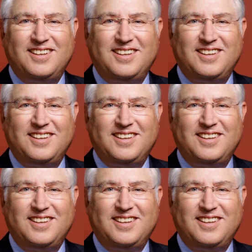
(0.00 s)

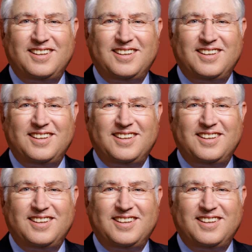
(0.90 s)

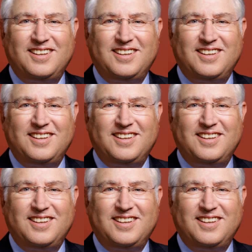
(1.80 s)

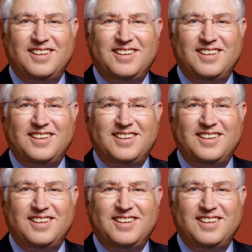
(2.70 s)
(no lip movement)